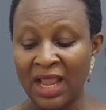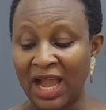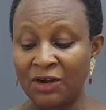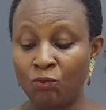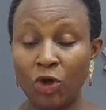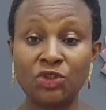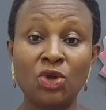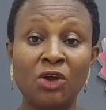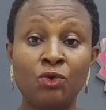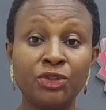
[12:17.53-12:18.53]
and what
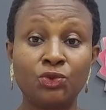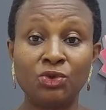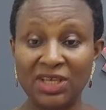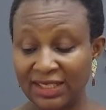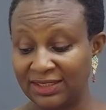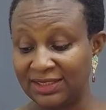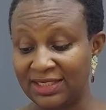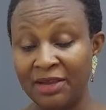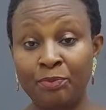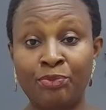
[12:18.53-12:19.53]
you are going to get
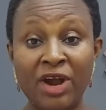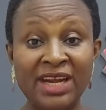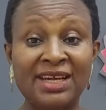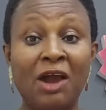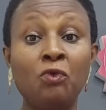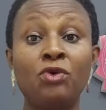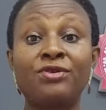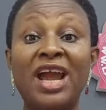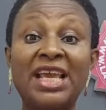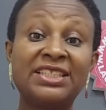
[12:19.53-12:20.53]
is a bread that will
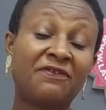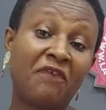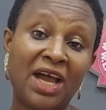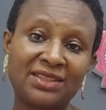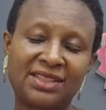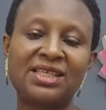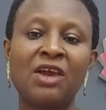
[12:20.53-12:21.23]
rise fast.